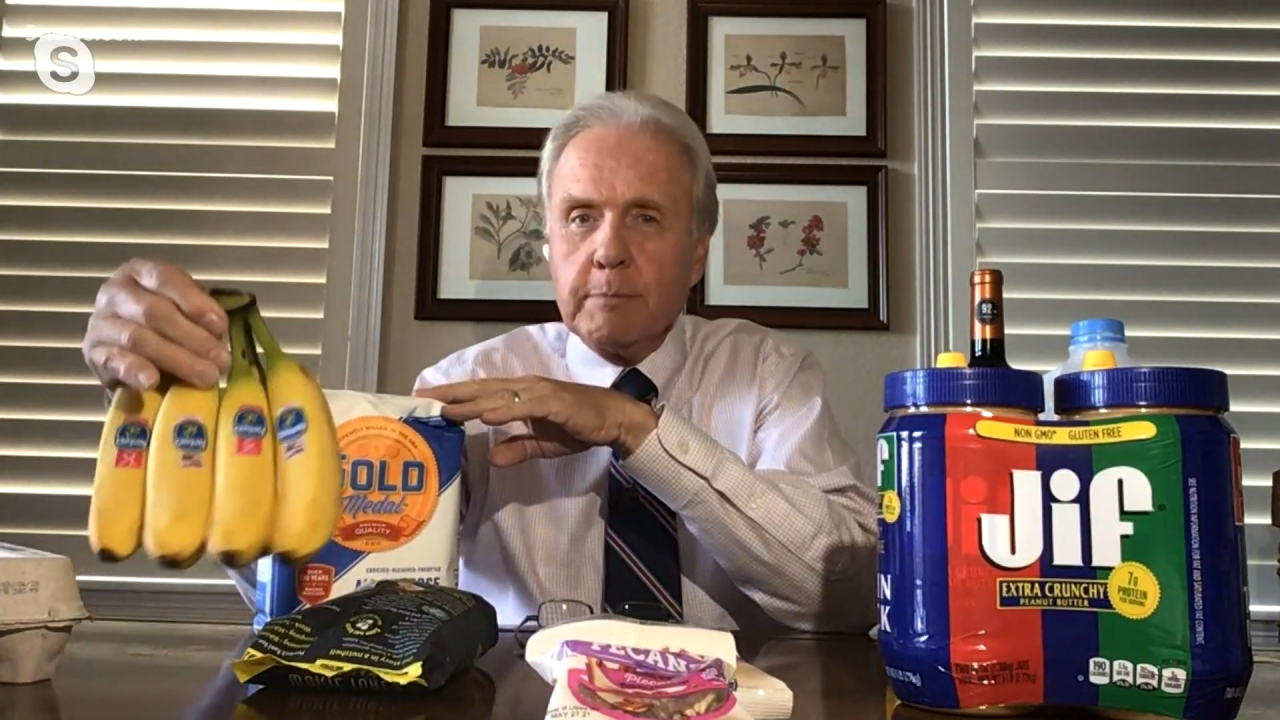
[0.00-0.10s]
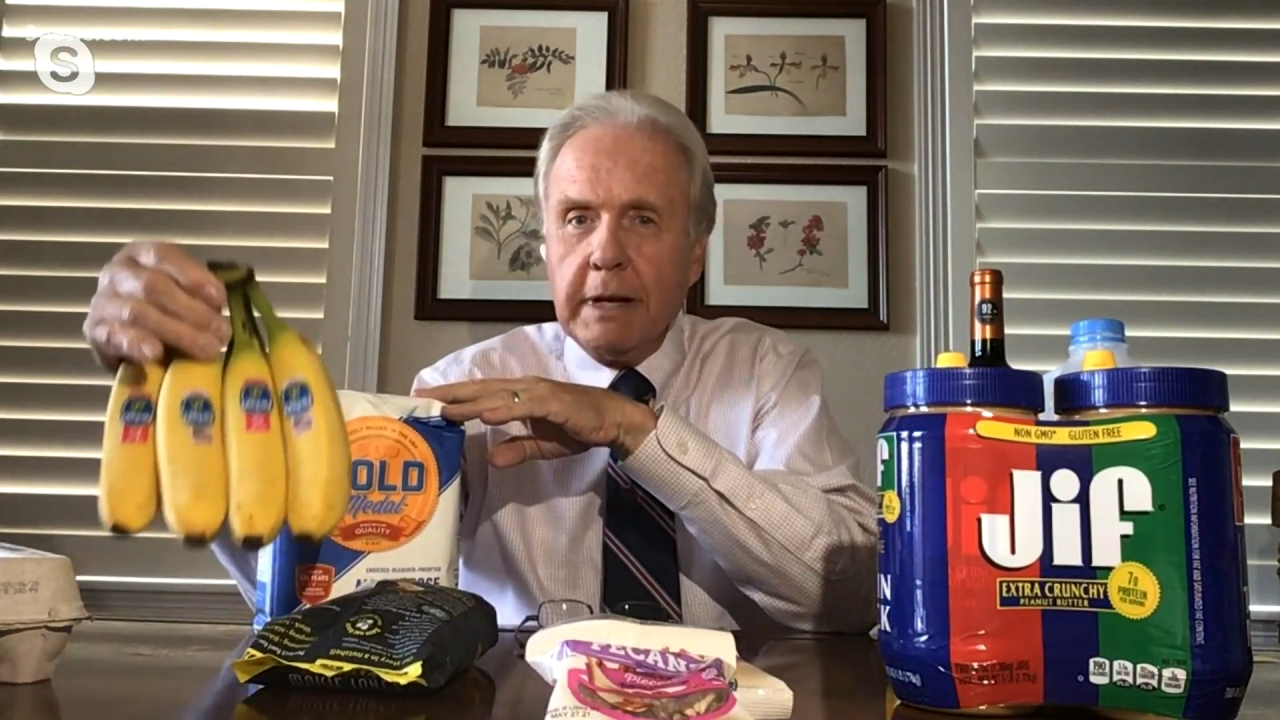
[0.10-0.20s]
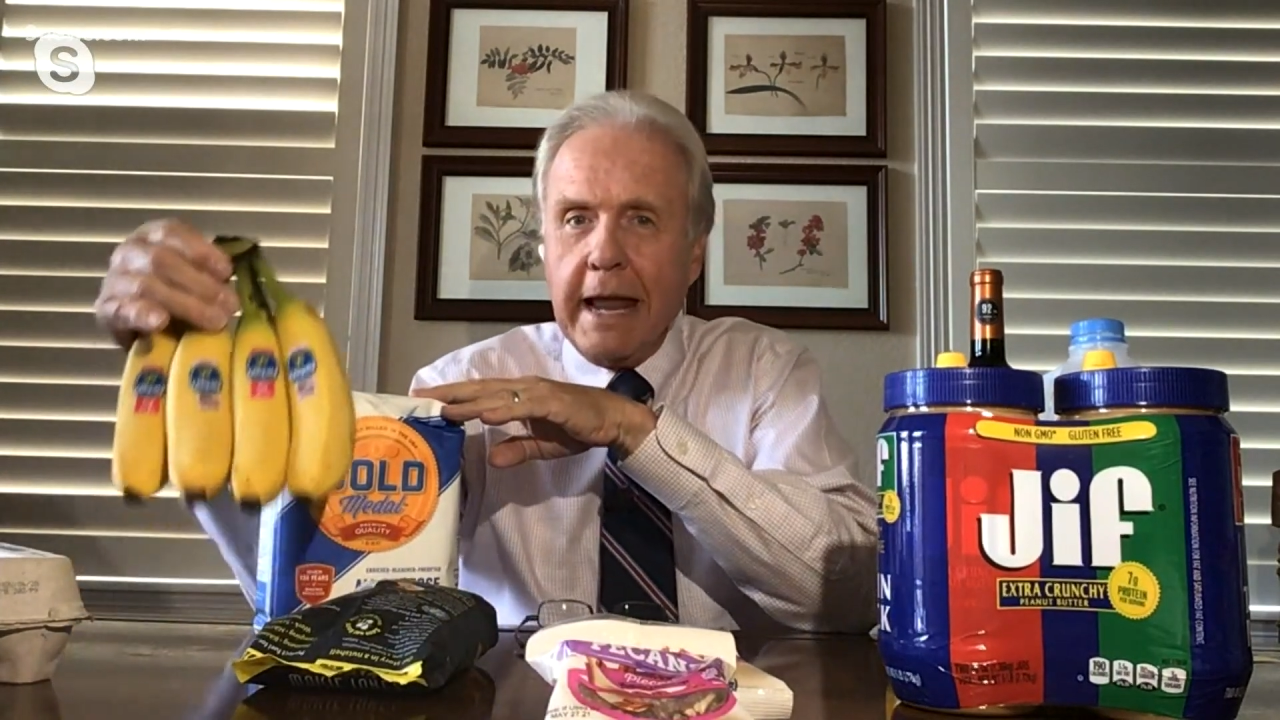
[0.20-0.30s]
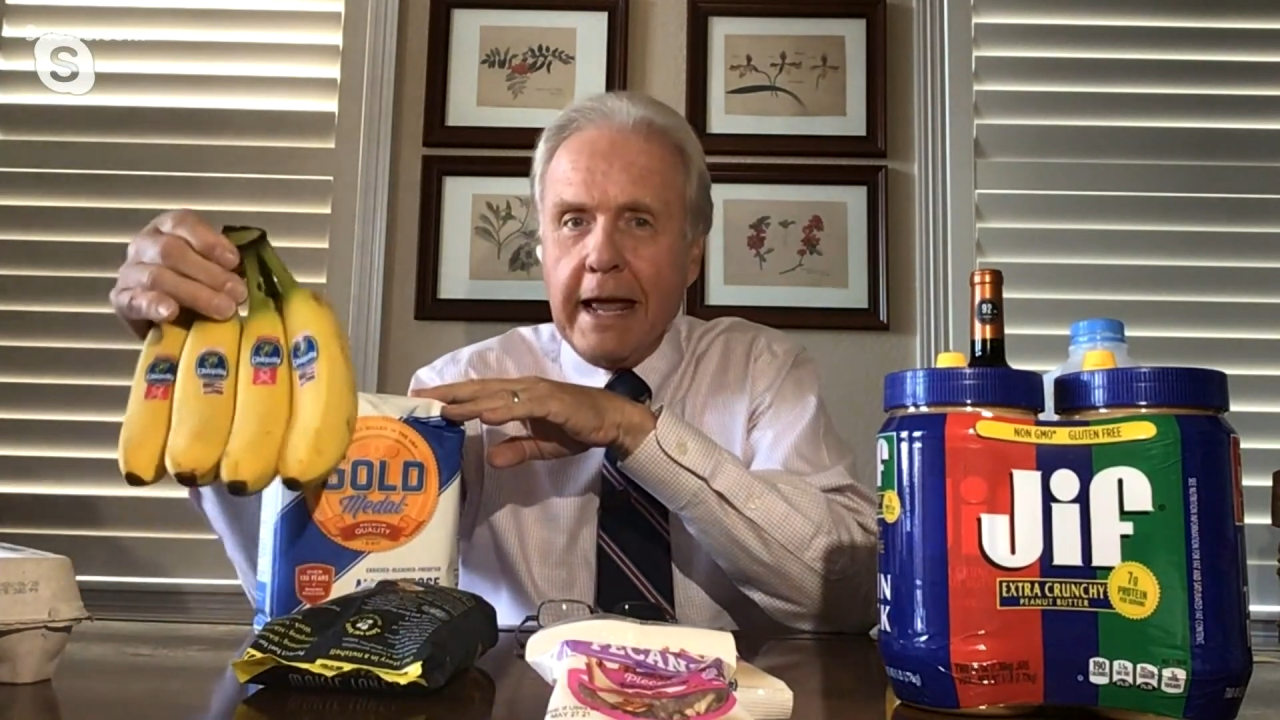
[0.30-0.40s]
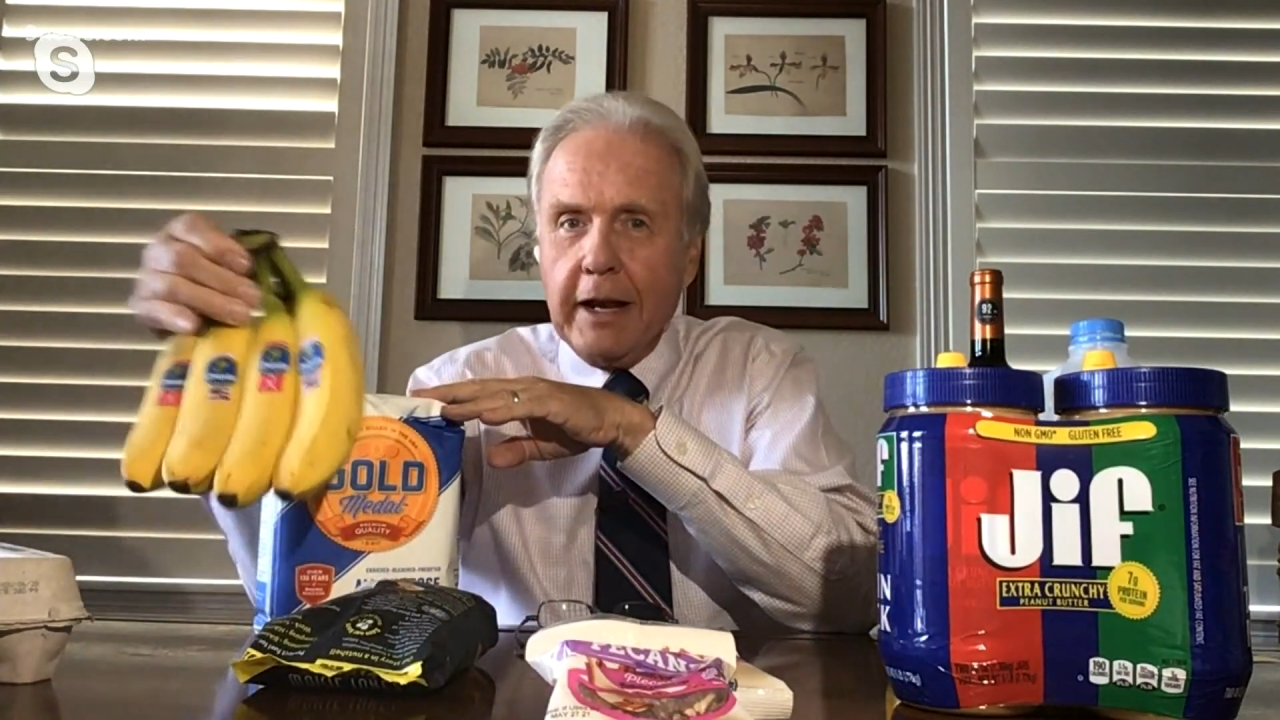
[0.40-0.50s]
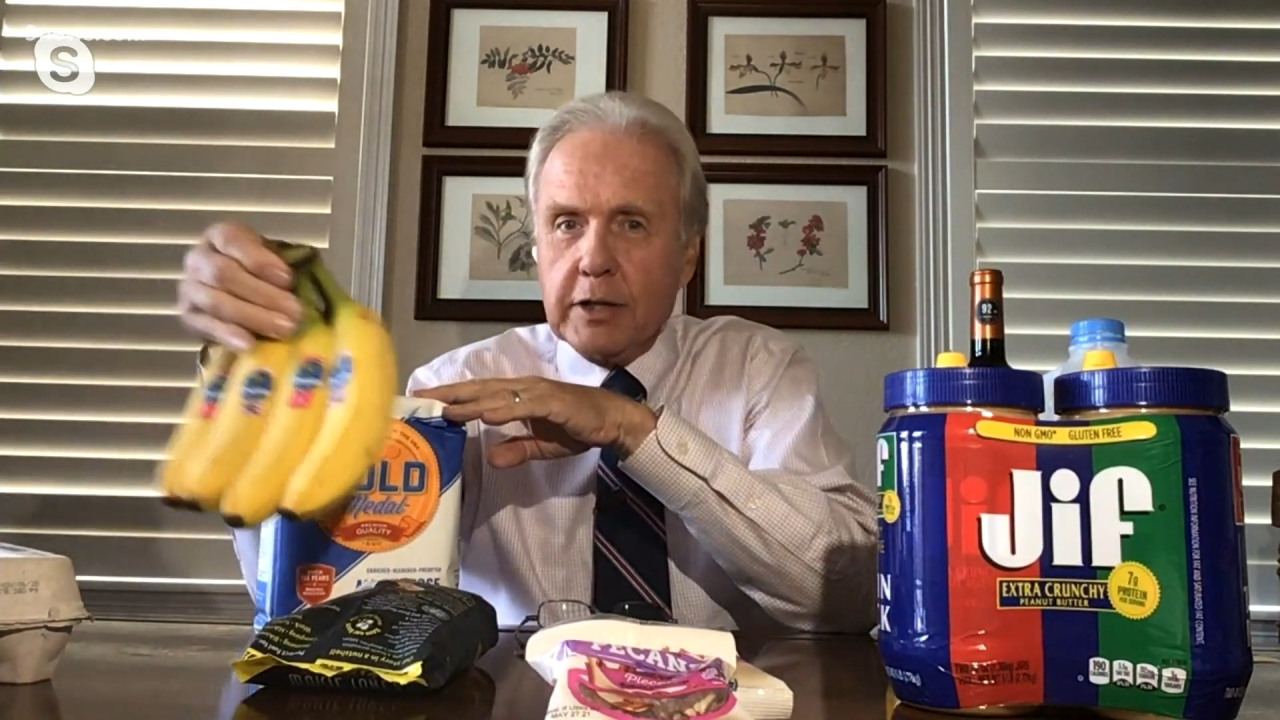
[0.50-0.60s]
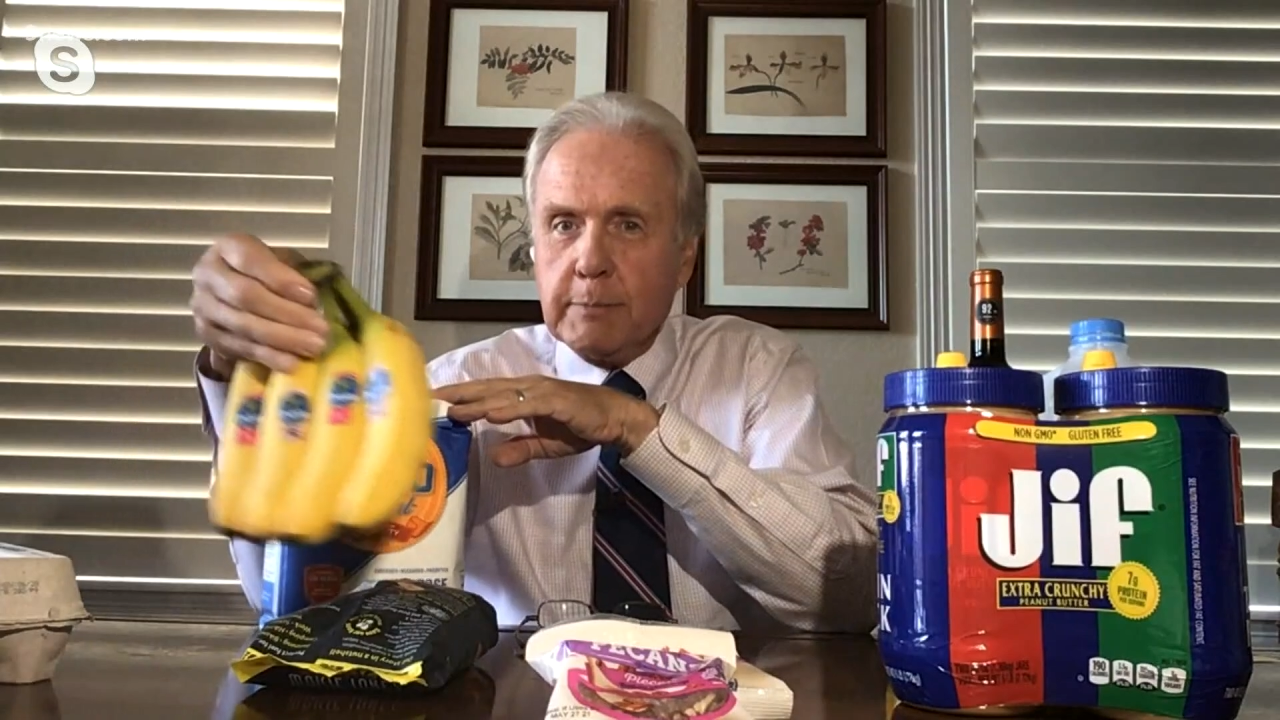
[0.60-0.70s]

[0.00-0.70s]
bananas,